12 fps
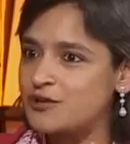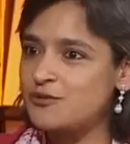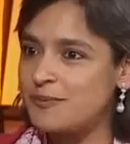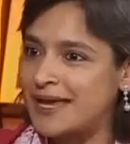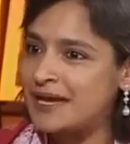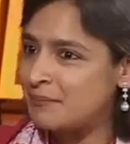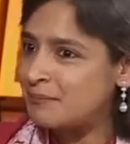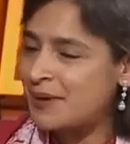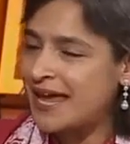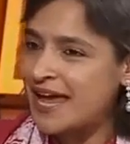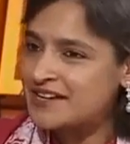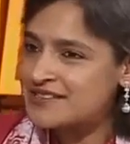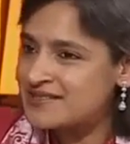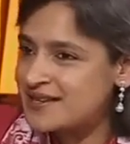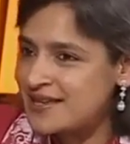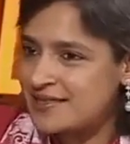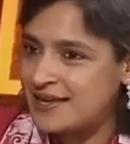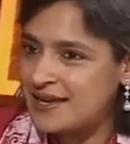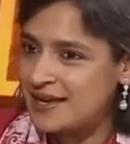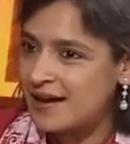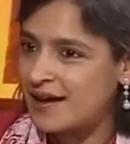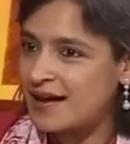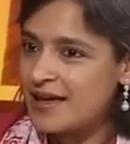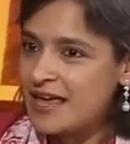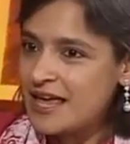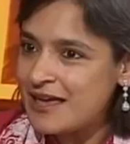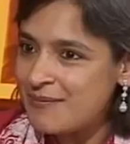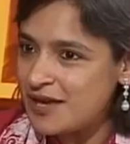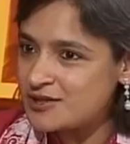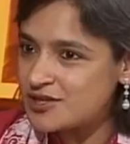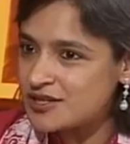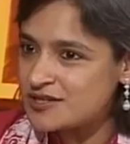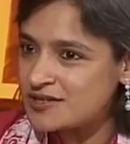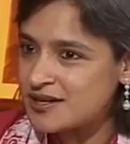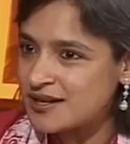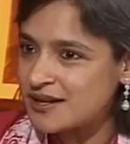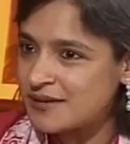that you began to see in the immediate